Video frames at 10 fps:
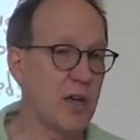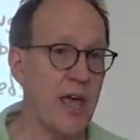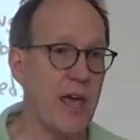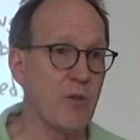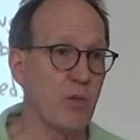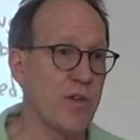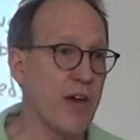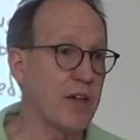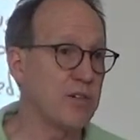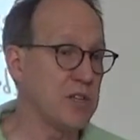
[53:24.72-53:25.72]
And we've
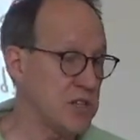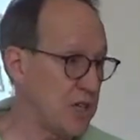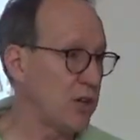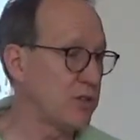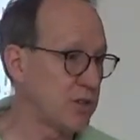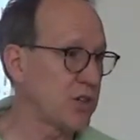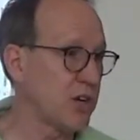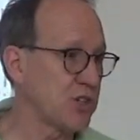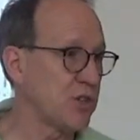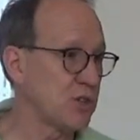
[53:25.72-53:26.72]
had detailed
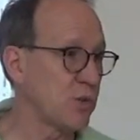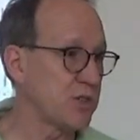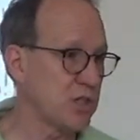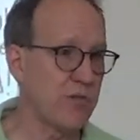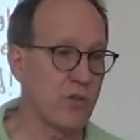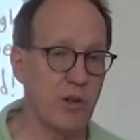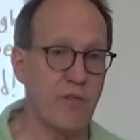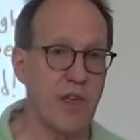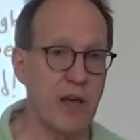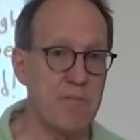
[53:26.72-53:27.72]
discussions with several
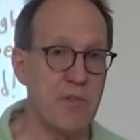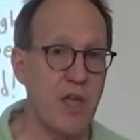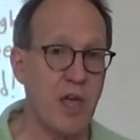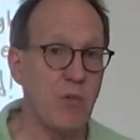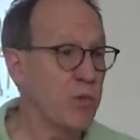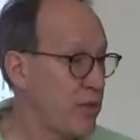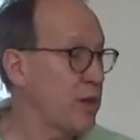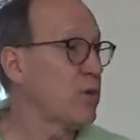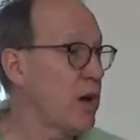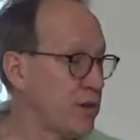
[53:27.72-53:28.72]
of them. And we
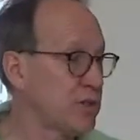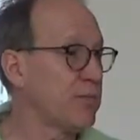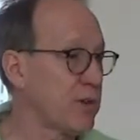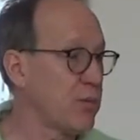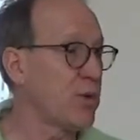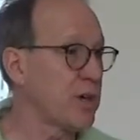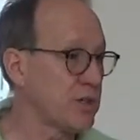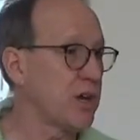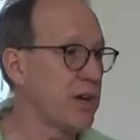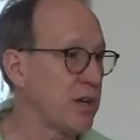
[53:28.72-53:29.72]
think we're onto something pretty
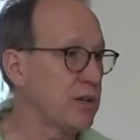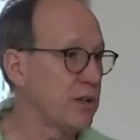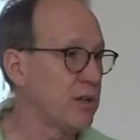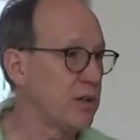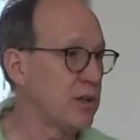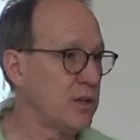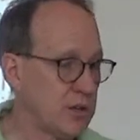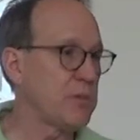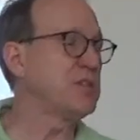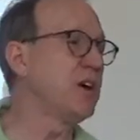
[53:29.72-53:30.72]
exciting.
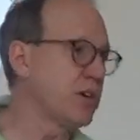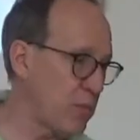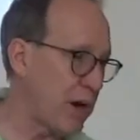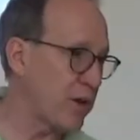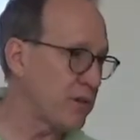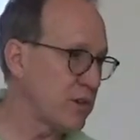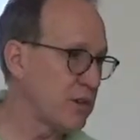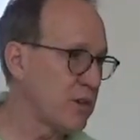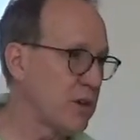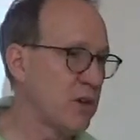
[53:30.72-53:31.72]
Let me tell you about it.
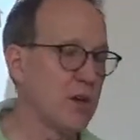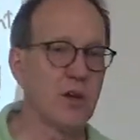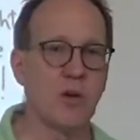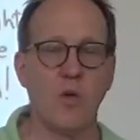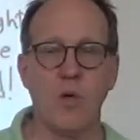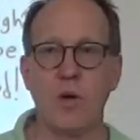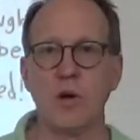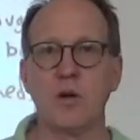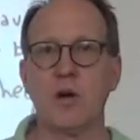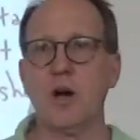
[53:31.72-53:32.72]

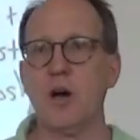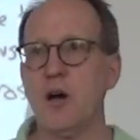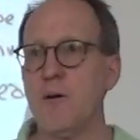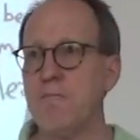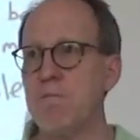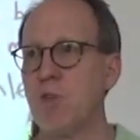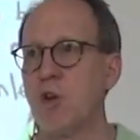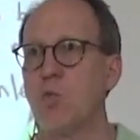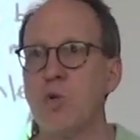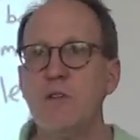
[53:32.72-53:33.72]
Or, you know,
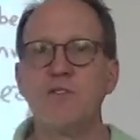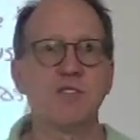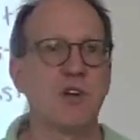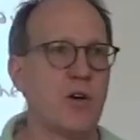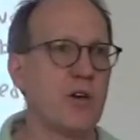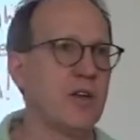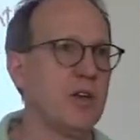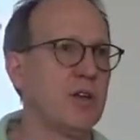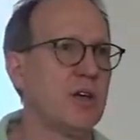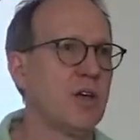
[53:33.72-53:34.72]
we've
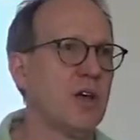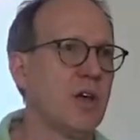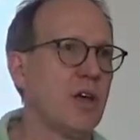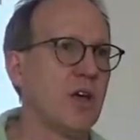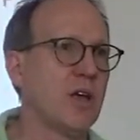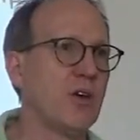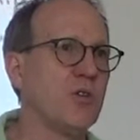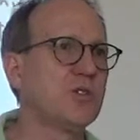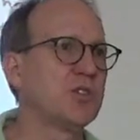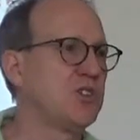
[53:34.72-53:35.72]
started, you know,
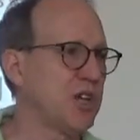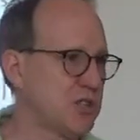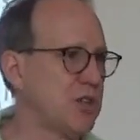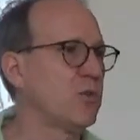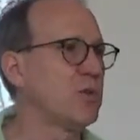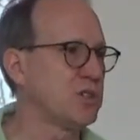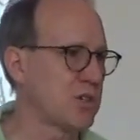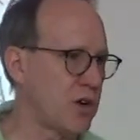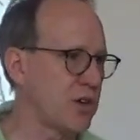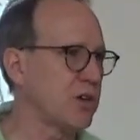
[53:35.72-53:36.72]
you suggested that we
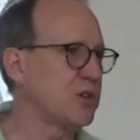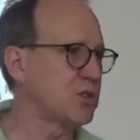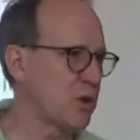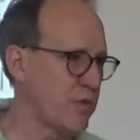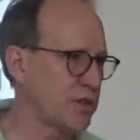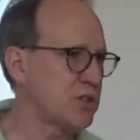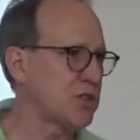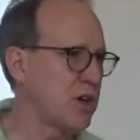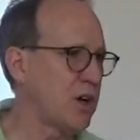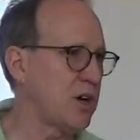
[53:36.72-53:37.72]
start a
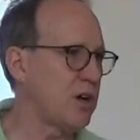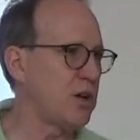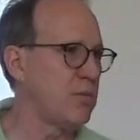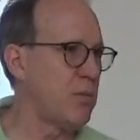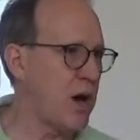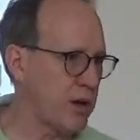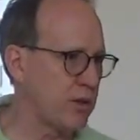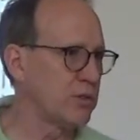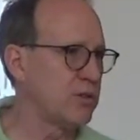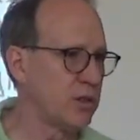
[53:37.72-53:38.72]
service
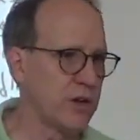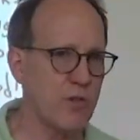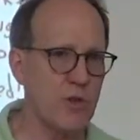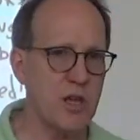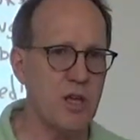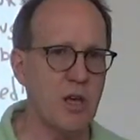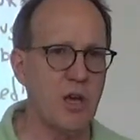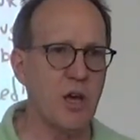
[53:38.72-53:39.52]
model delivery.